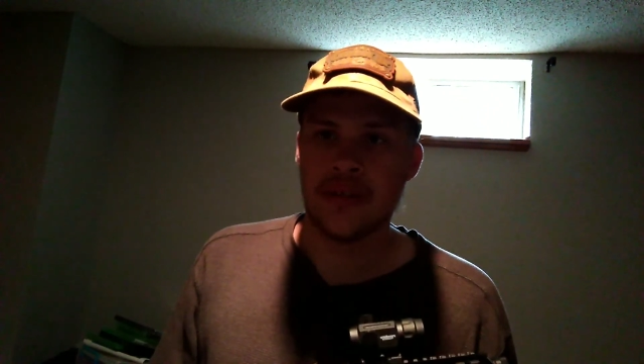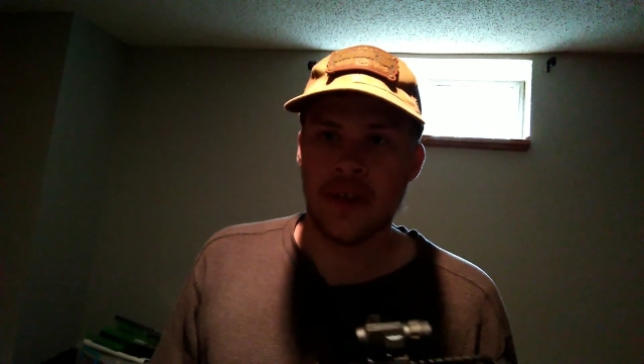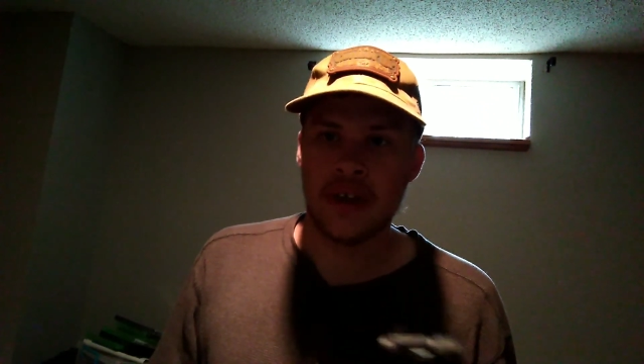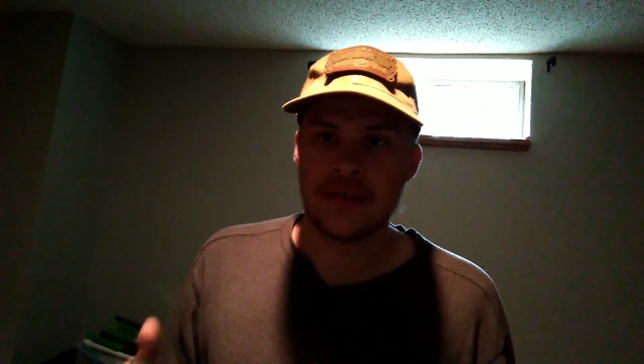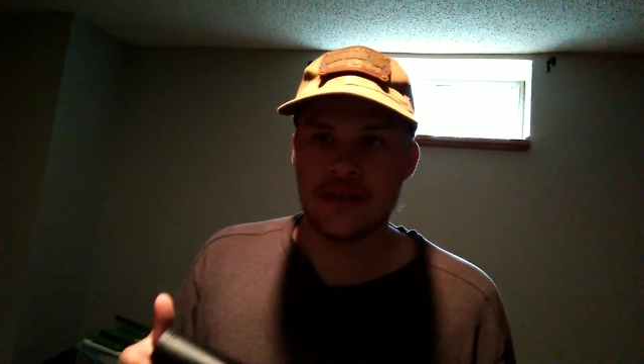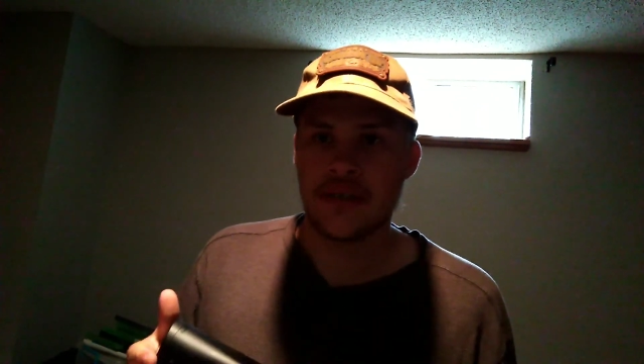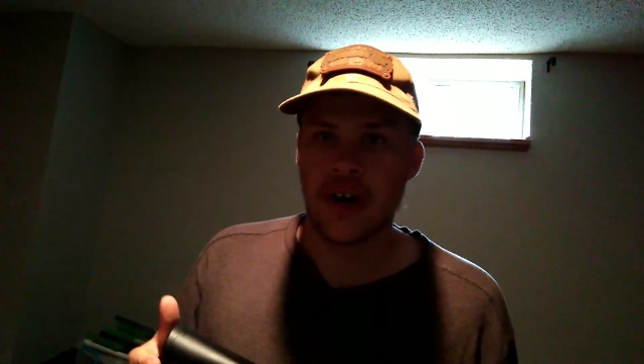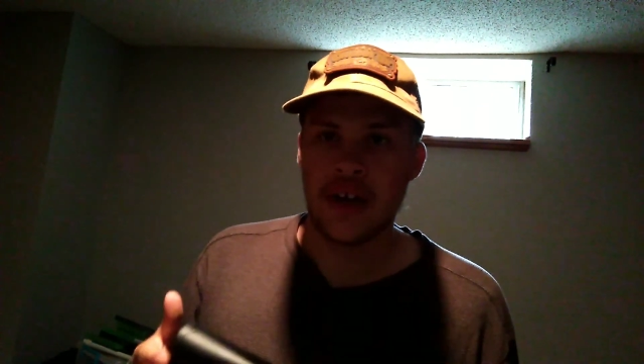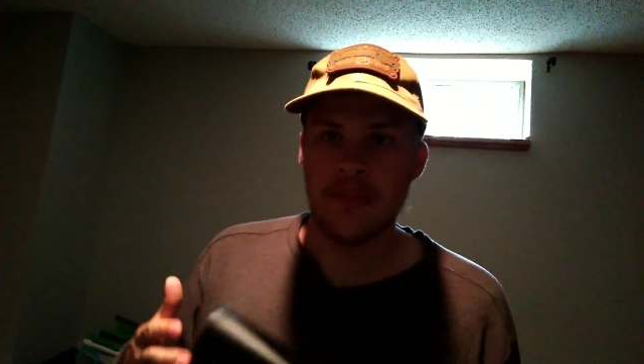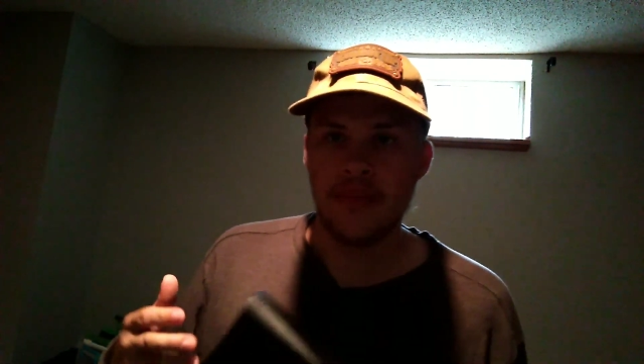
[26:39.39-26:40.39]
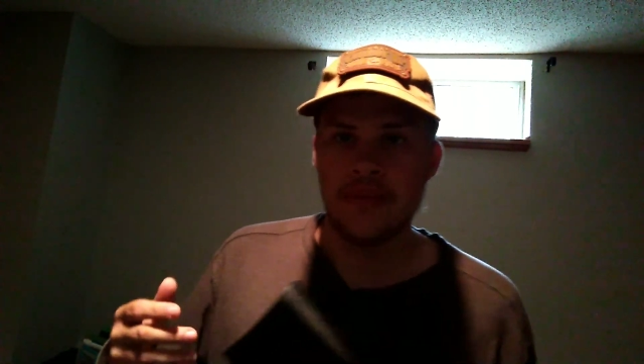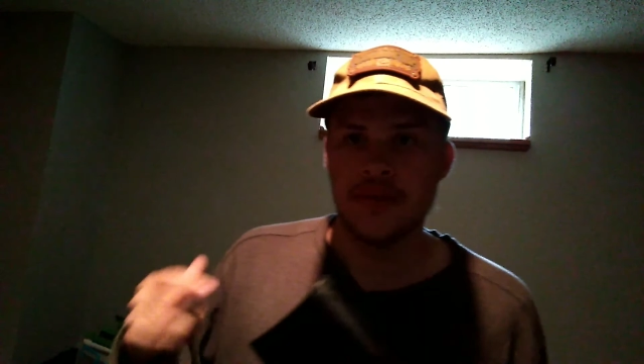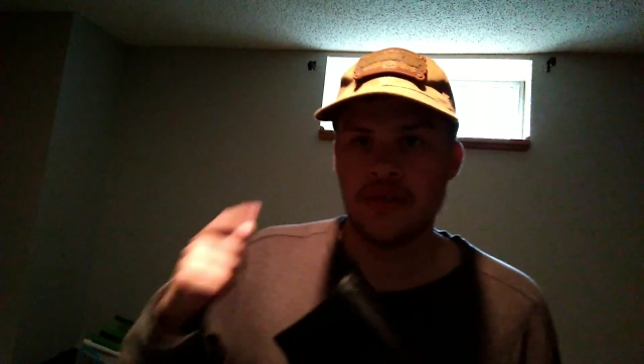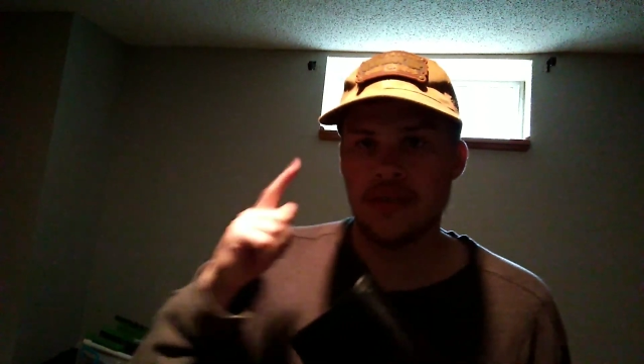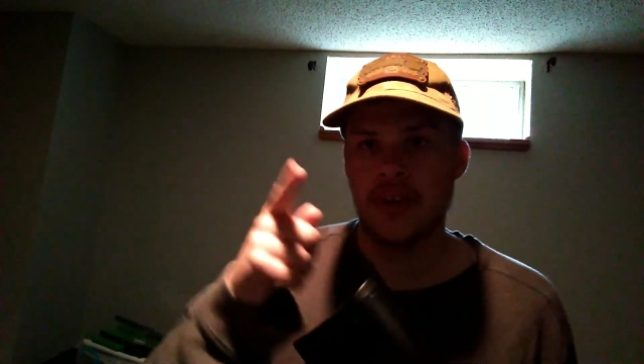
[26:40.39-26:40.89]
like, subscribe.
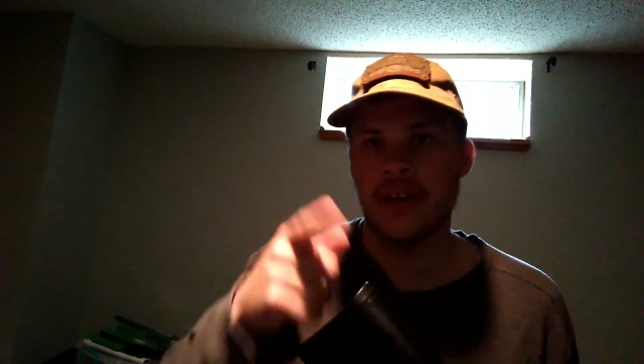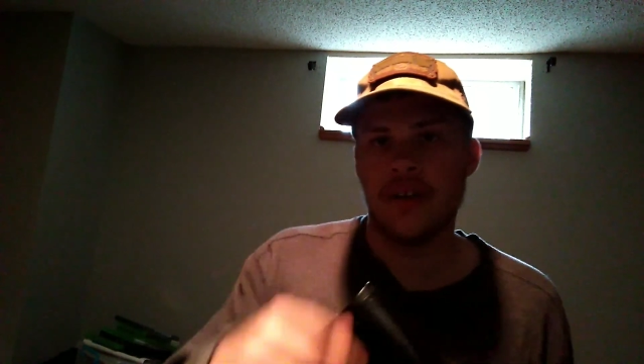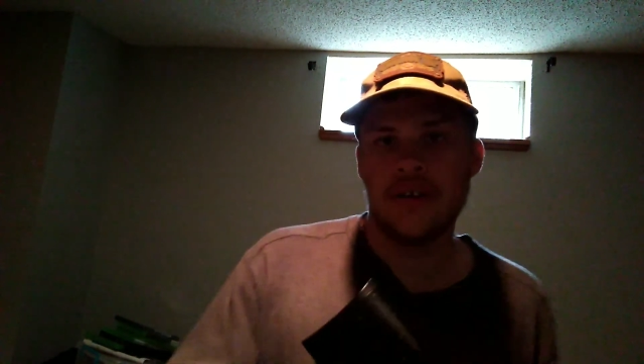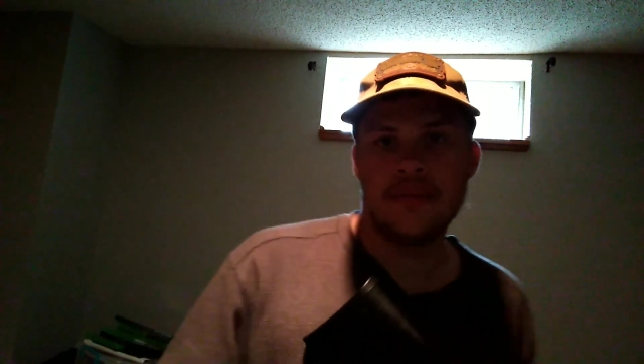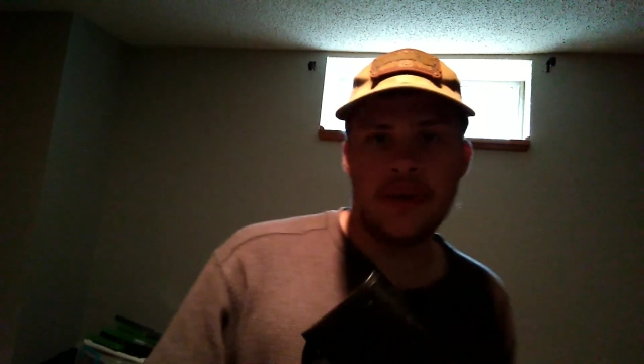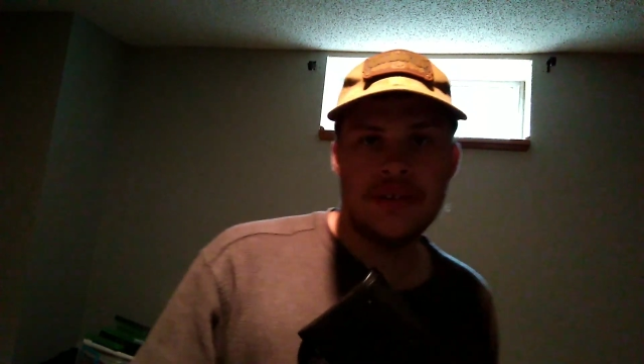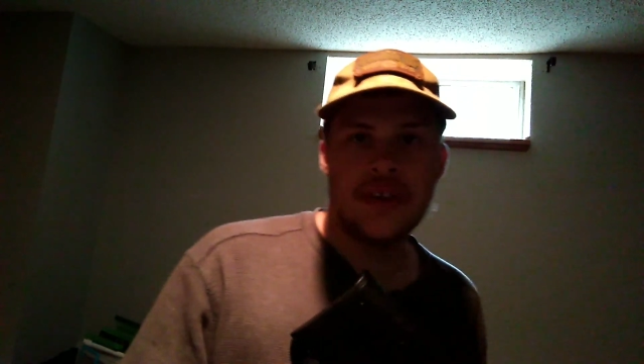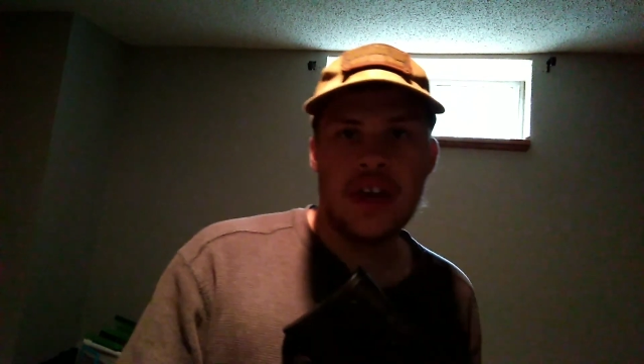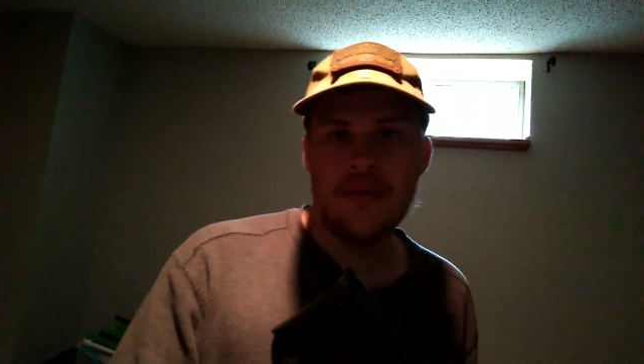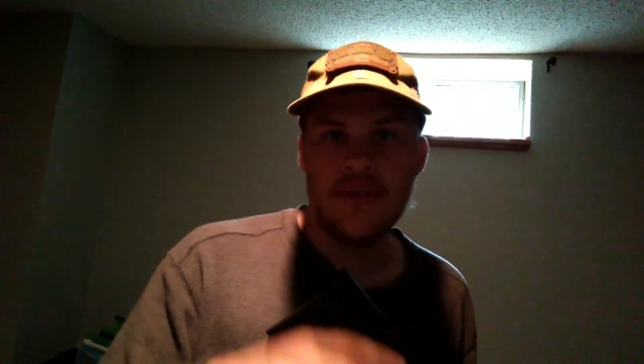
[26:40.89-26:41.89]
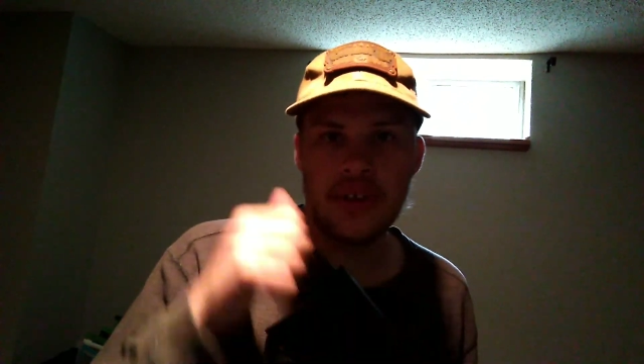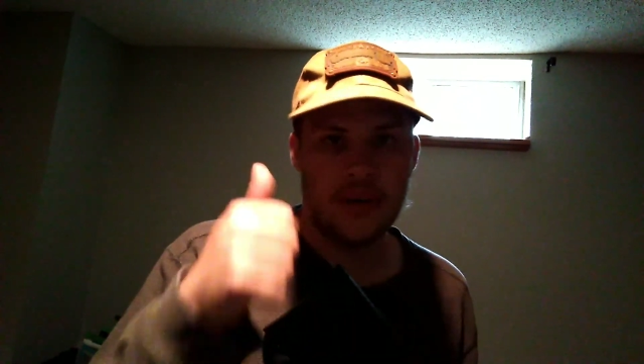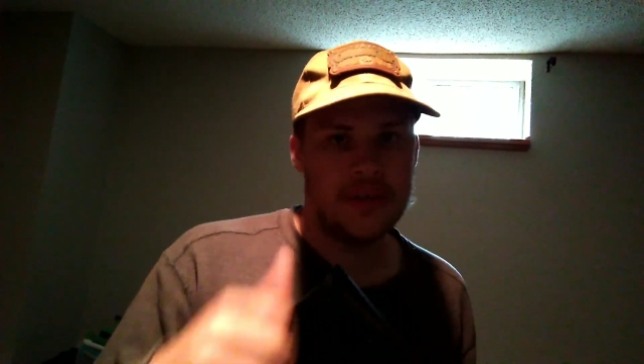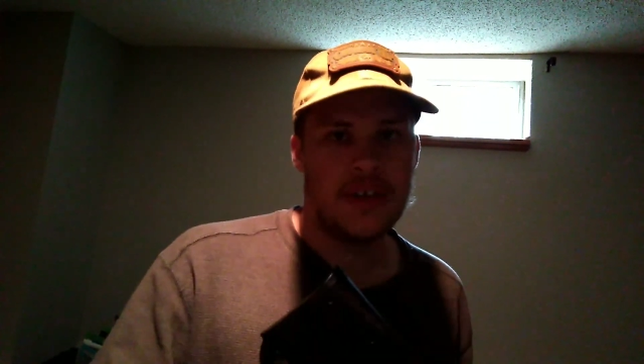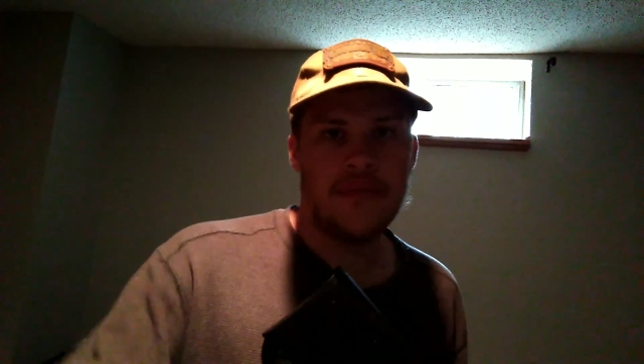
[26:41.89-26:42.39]
Be safe, and
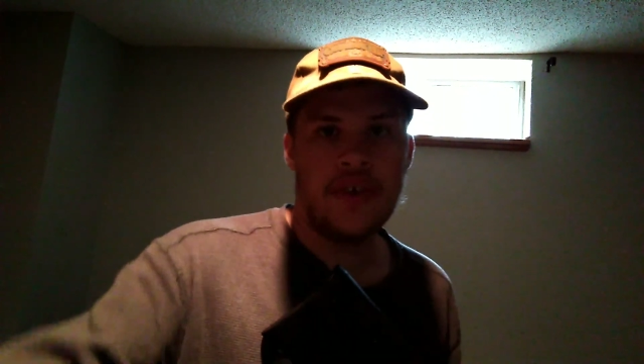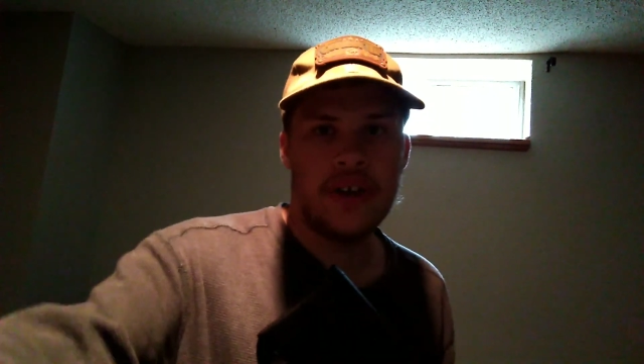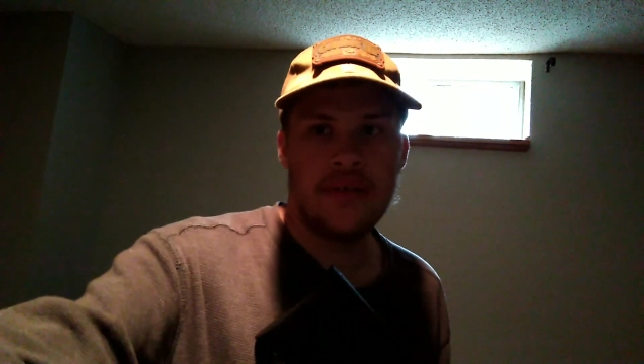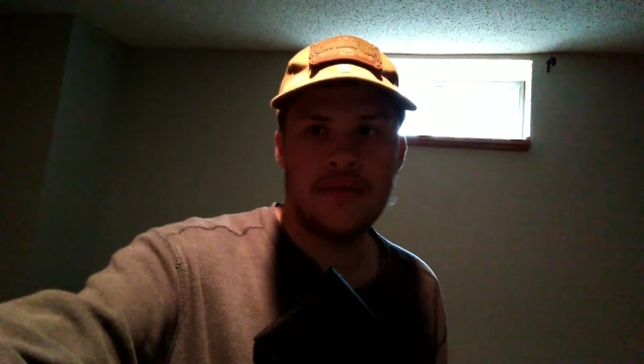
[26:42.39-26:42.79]
always have fun.